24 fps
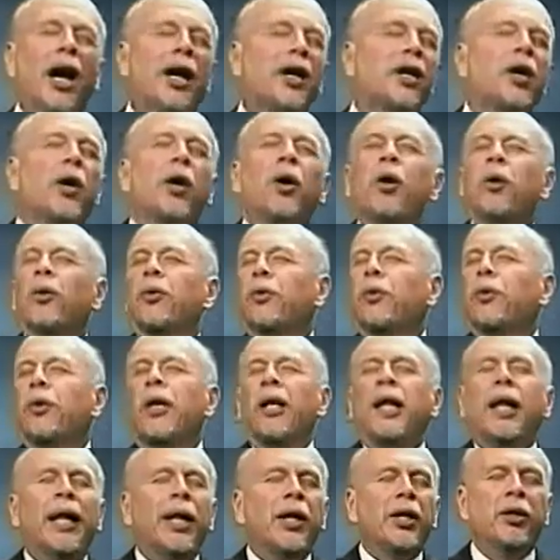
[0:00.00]
No,
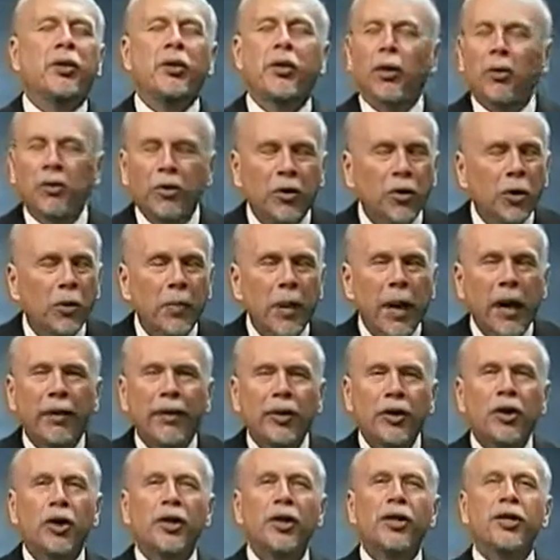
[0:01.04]
you don't go by the
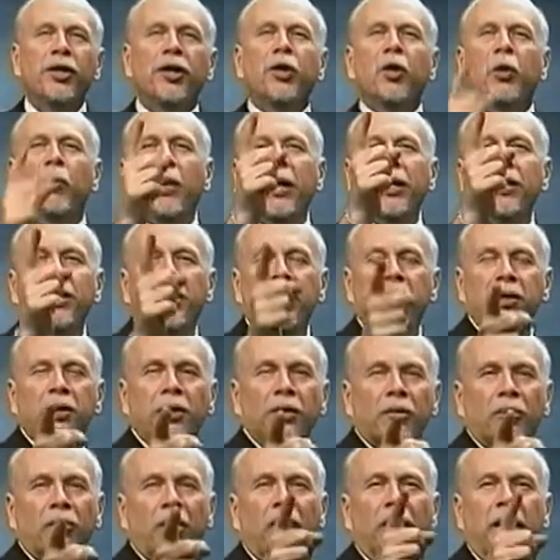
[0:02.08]
church, you go by Jesus
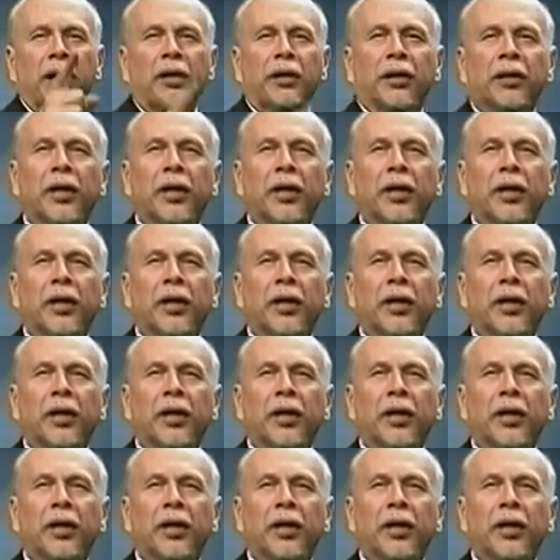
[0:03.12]
Christ.